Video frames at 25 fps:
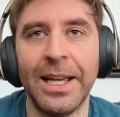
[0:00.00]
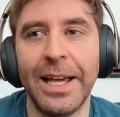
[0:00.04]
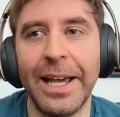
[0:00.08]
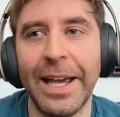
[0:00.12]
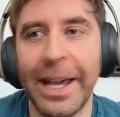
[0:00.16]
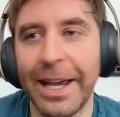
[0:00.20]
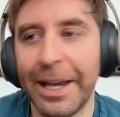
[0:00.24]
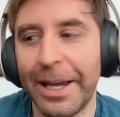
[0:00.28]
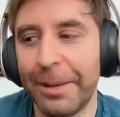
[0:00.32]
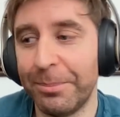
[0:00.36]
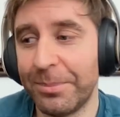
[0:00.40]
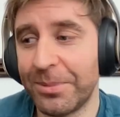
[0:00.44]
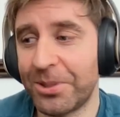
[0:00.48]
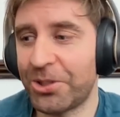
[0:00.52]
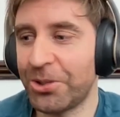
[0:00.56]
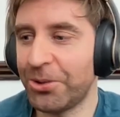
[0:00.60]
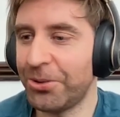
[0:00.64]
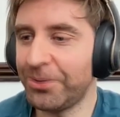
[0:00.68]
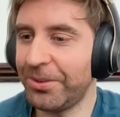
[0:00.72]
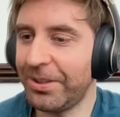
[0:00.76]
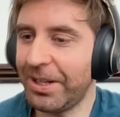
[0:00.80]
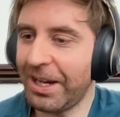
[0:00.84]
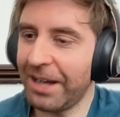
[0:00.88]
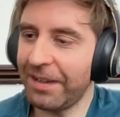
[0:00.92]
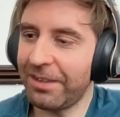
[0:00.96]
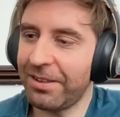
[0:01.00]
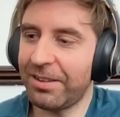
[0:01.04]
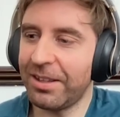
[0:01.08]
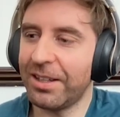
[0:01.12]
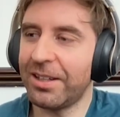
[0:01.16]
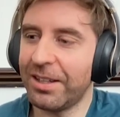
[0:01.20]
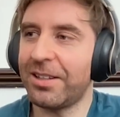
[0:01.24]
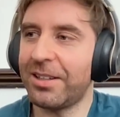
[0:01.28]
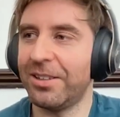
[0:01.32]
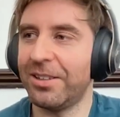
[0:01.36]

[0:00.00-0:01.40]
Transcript: So I think